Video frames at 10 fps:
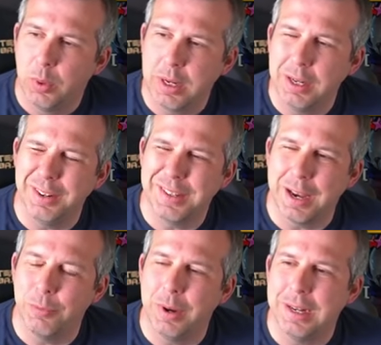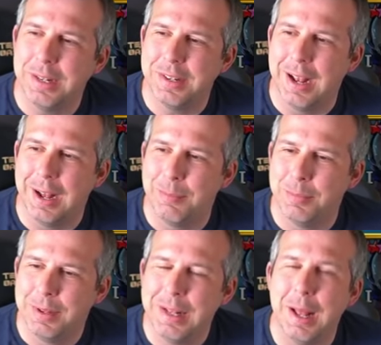We're going to do something which
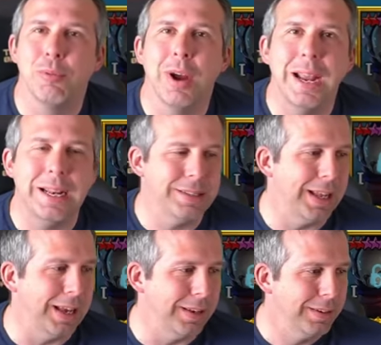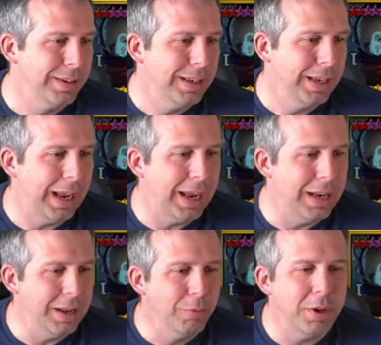Nub Raids did
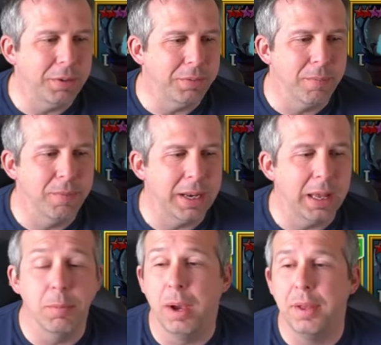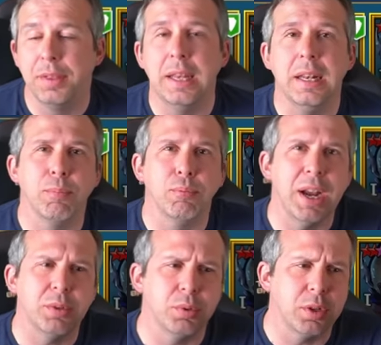in a really fun video, but I think Nub
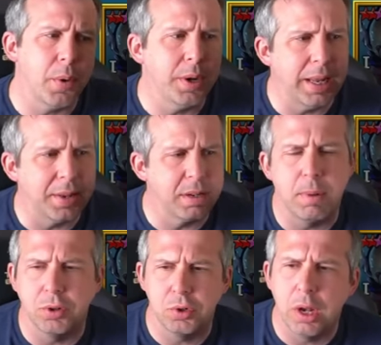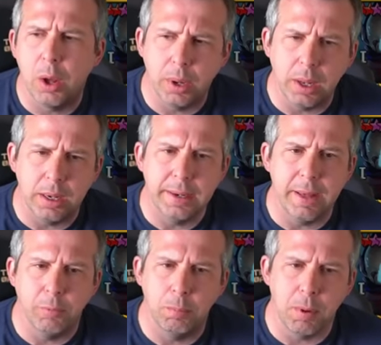Raids was going against a much lower
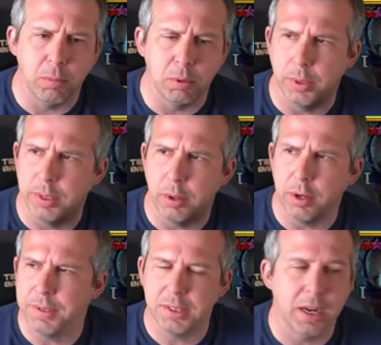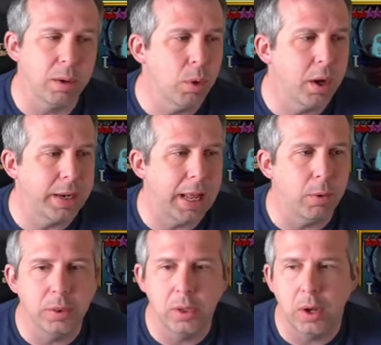level Bommal, so I don't know if this is going to work
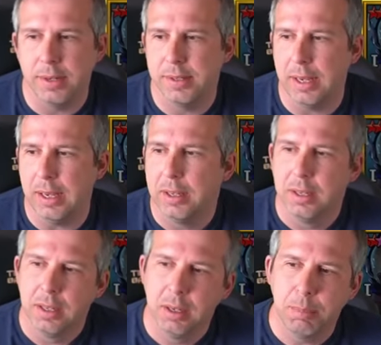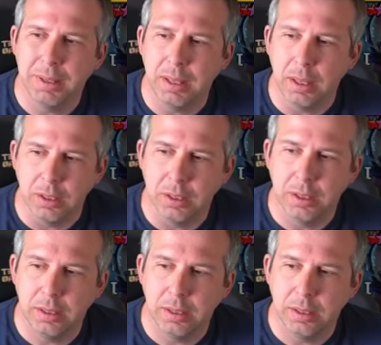out on 90, but the